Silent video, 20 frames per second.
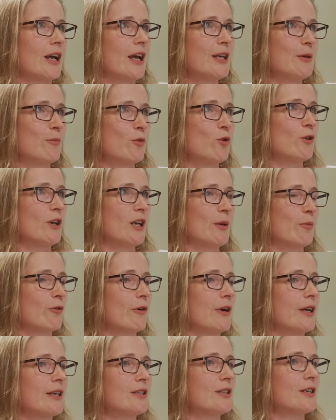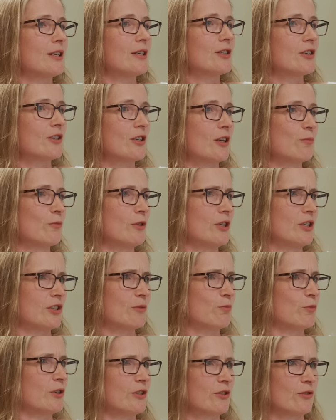any more liberated and we,
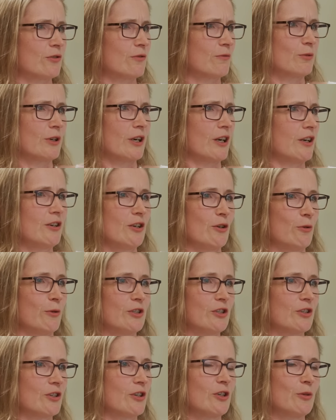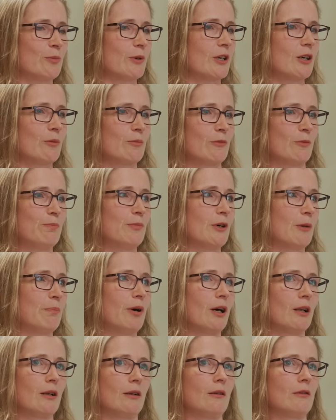we sort of, I don't know, we're just going to become a
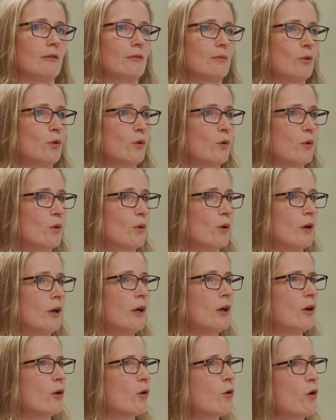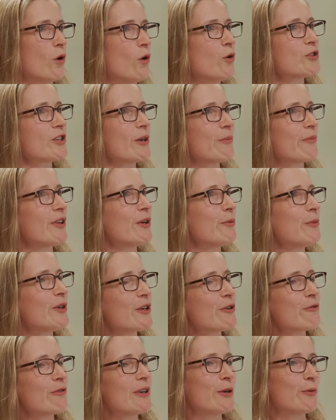puddle or, or, or something we
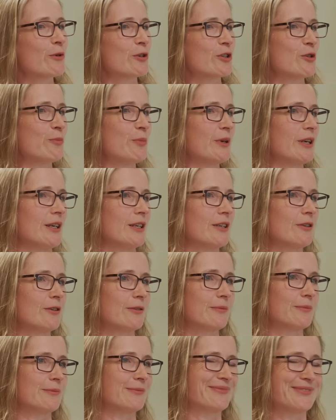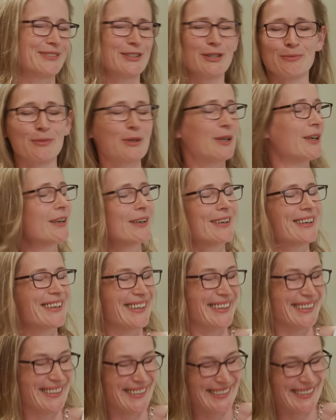don't really want to be. So, well,